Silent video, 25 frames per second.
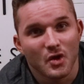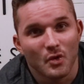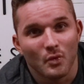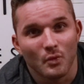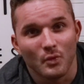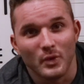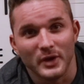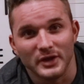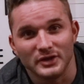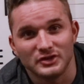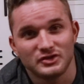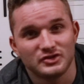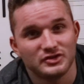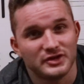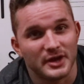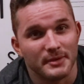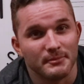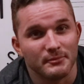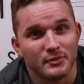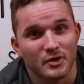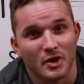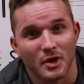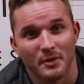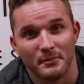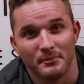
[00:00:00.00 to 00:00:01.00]
which
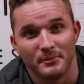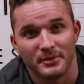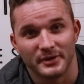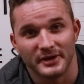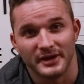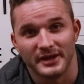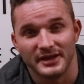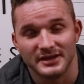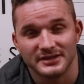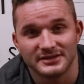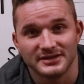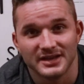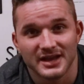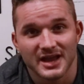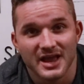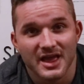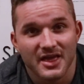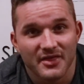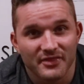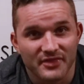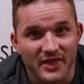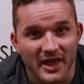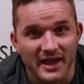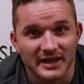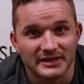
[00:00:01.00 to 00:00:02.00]
gym companies
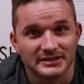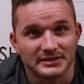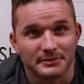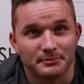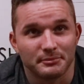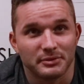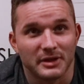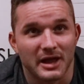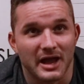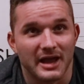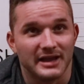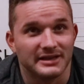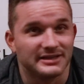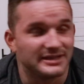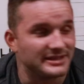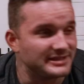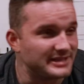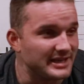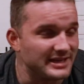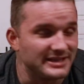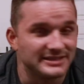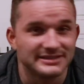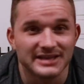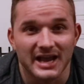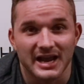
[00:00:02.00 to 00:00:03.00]
they supply. So it's
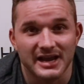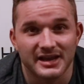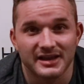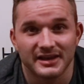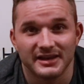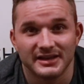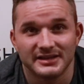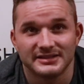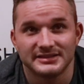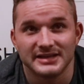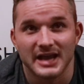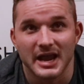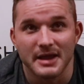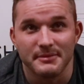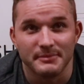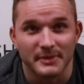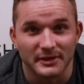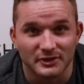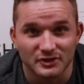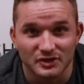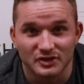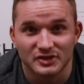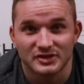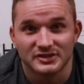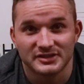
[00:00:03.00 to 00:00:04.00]
exactly the same,
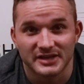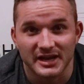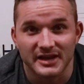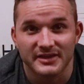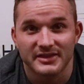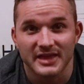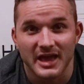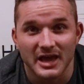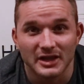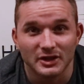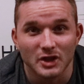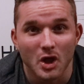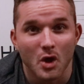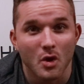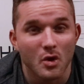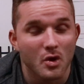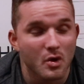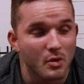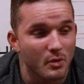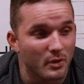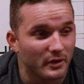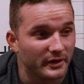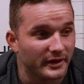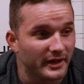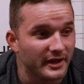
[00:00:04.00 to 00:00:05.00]
they just stick their
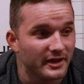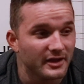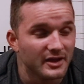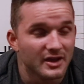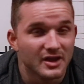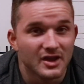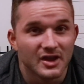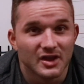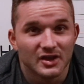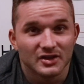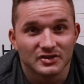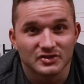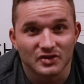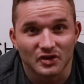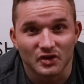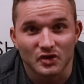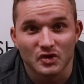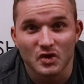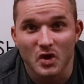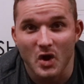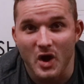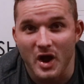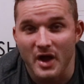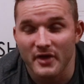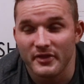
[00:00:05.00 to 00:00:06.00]
logo on it. So to
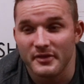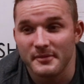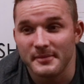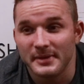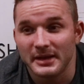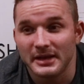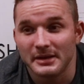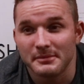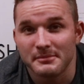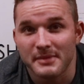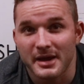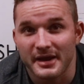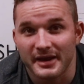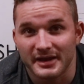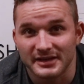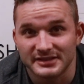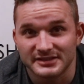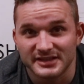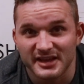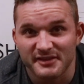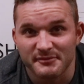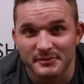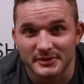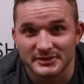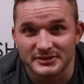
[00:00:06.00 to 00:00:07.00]
cut out the middleman, I
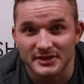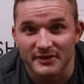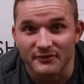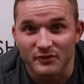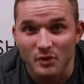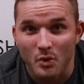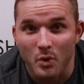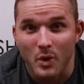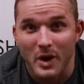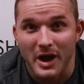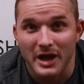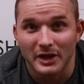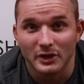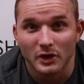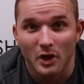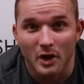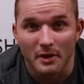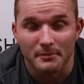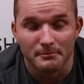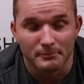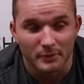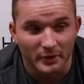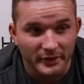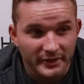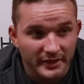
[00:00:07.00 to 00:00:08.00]
saved myself quite a
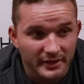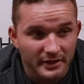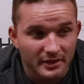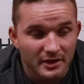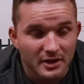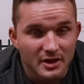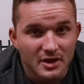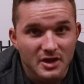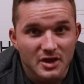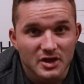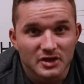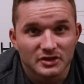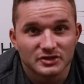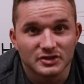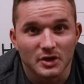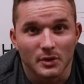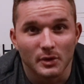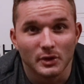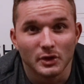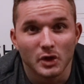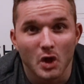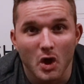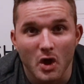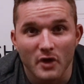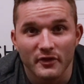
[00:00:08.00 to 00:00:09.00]
lot of money. So a
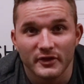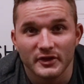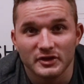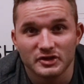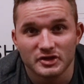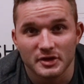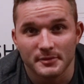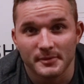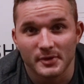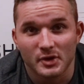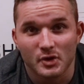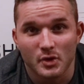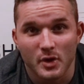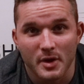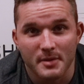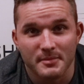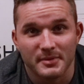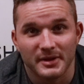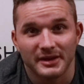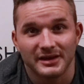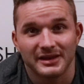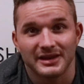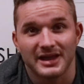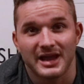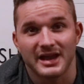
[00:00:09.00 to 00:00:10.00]
lot of the gym
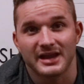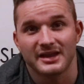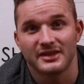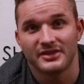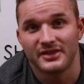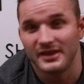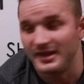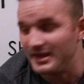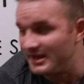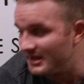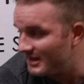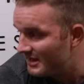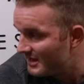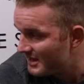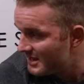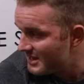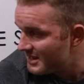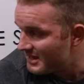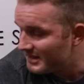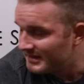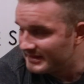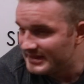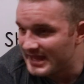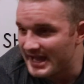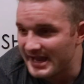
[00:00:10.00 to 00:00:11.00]
equipment, like the
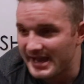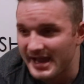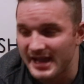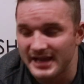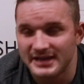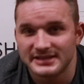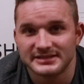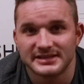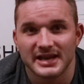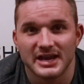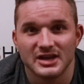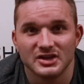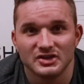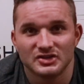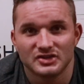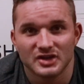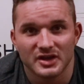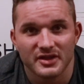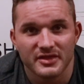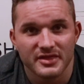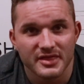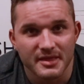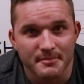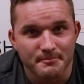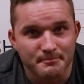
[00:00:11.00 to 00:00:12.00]
leg
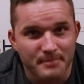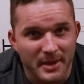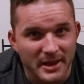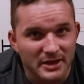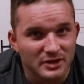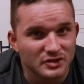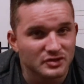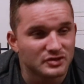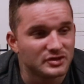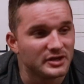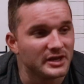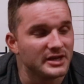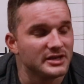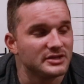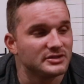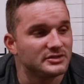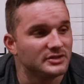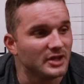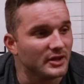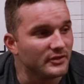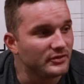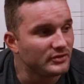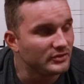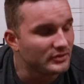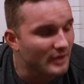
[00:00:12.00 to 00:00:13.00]
extension, the benches,
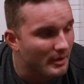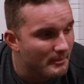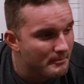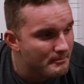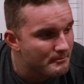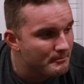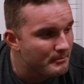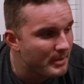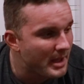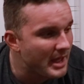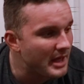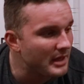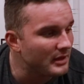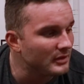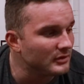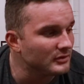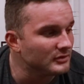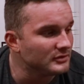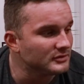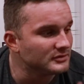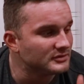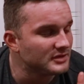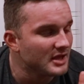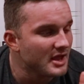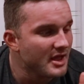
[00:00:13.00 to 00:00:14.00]
the
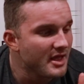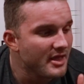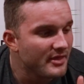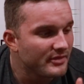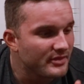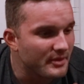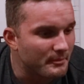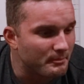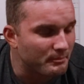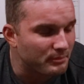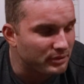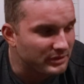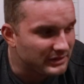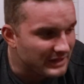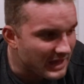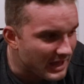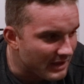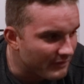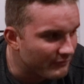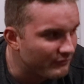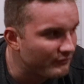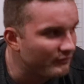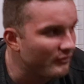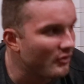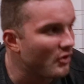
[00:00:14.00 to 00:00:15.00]
dumbbells, the
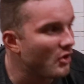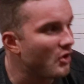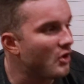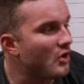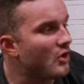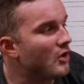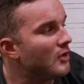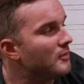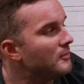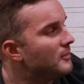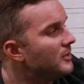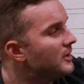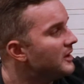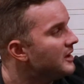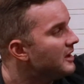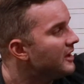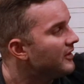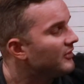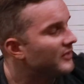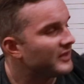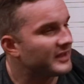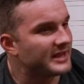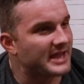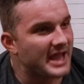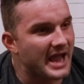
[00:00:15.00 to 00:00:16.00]
platform,
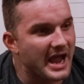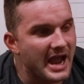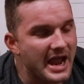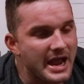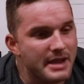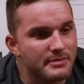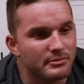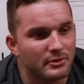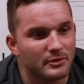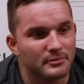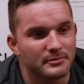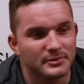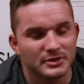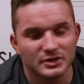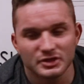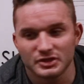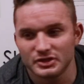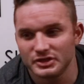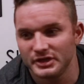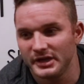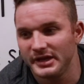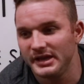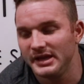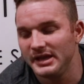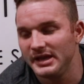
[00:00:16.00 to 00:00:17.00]
the cable
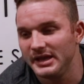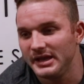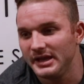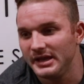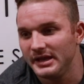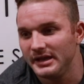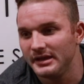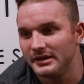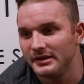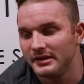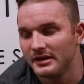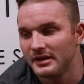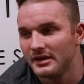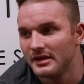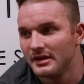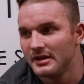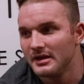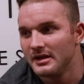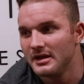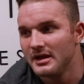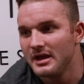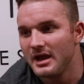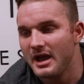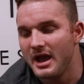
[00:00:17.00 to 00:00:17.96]
machine,